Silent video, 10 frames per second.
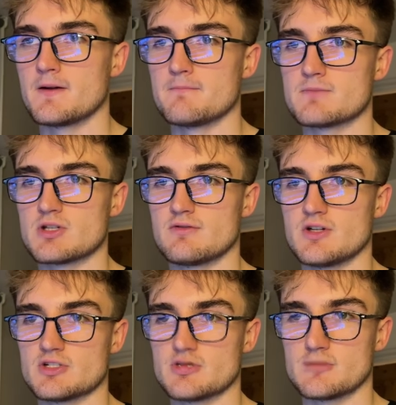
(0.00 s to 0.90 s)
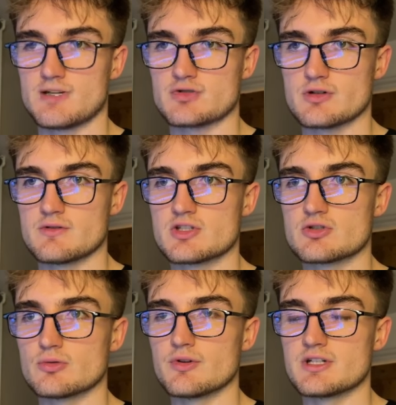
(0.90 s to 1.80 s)
So first of all, make sure you
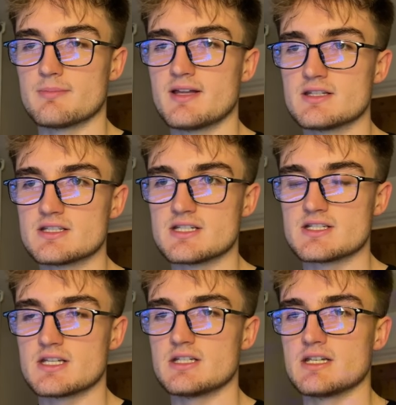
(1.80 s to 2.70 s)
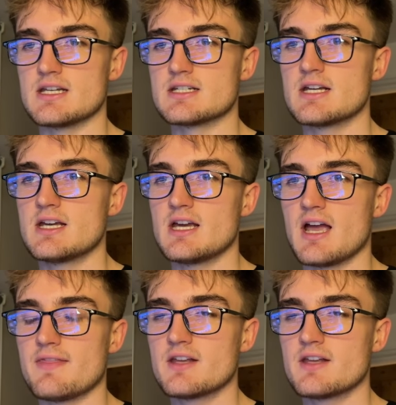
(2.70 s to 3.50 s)
install the dependencies that you need, and then